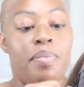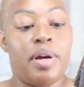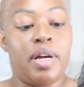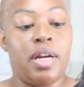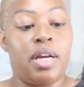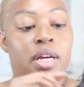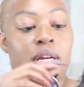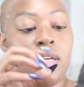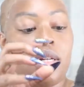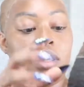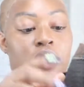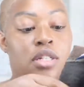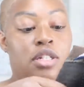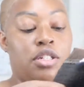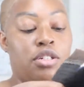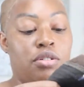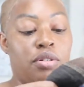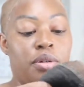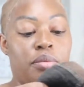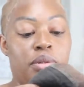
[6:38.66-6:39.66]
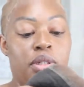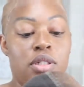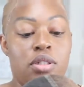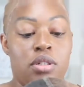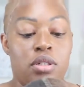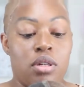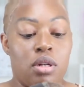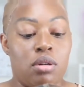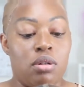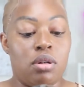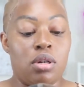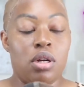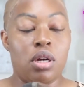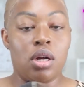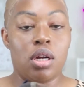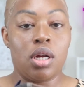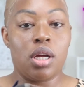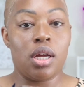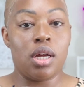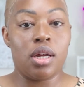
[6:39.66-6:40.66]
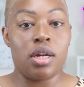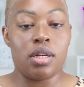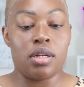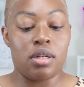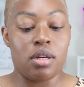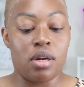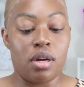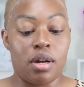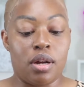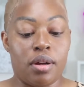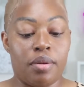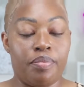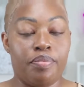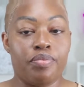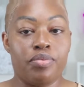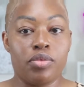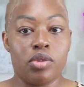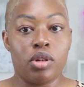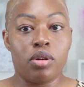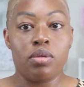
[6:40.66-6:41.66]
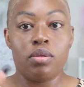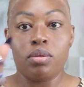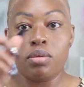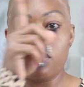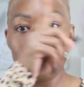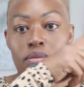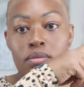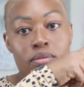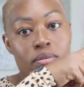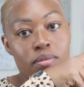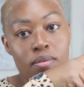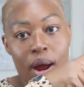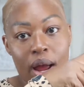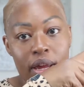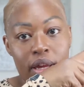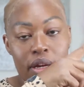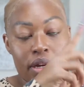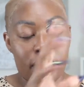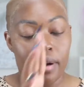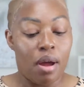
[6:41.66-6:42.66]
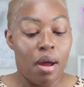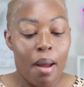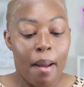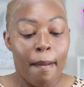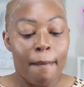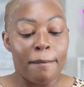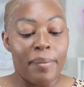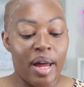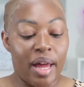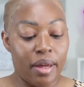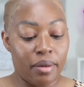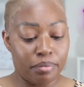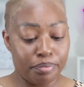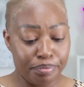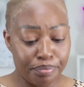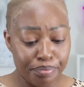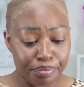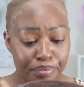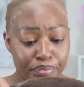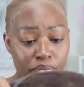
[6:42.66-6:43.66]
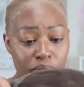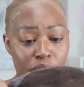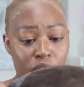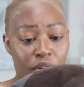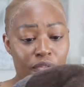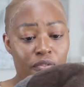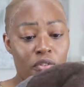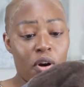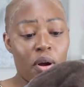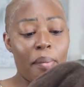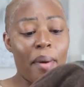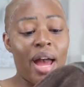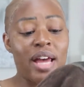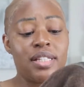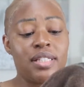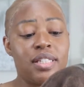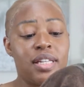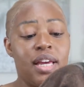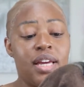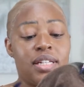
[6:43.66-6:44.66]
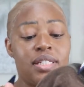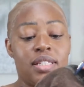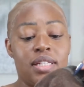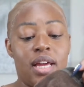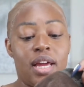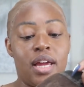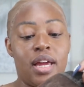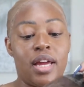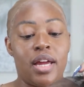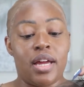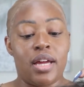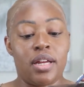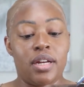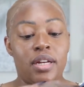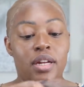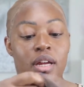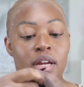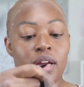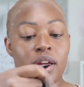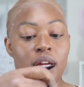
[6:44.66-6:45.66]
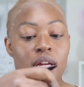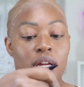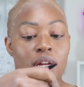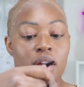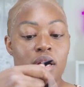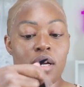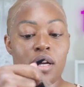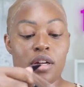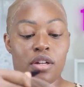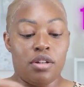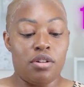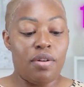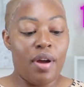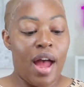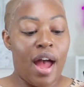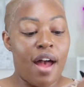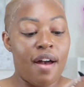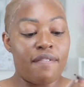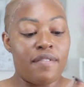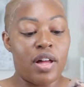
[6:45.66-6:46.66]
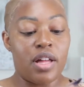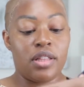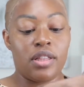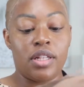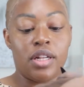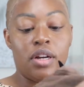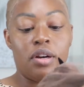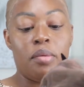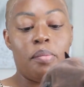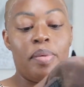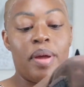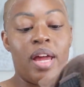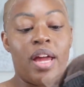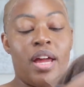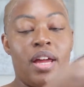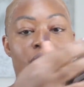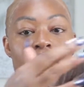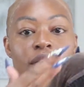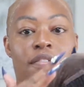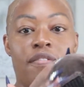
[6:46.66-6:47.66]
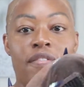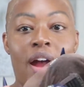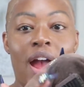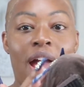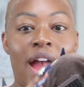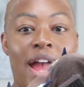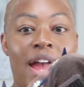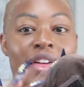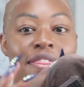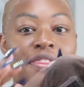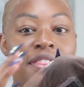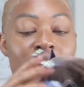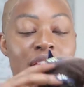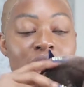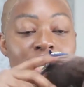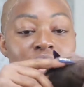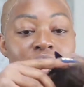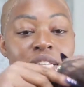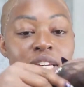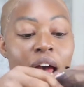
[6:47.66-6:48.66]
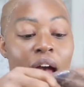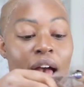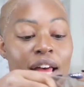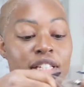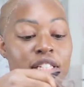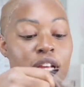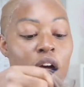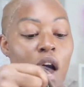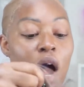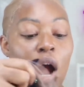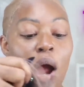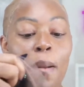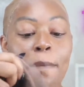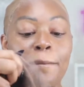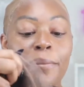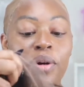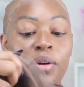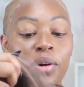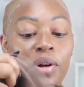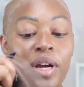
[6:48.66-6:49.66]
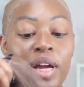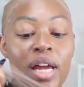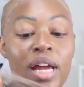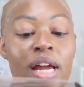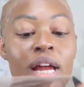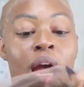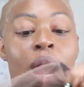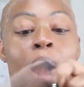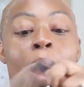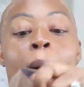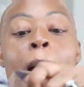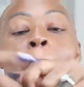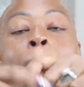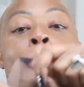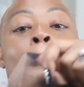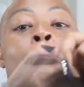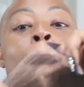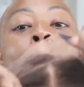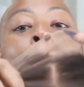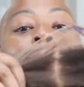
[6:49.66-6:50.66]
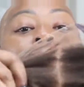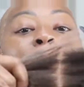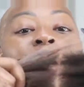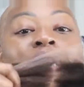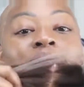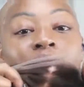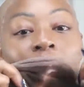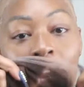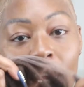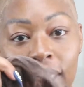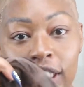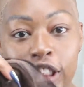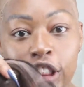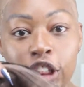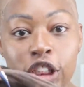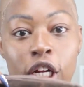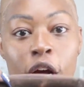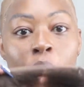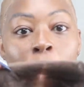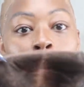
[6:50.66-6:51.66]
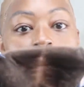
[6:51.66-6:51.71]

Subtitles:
put it in the description, so, and right here. But 4x6, and you have a little bit in the front, and these knots are pre-bleached.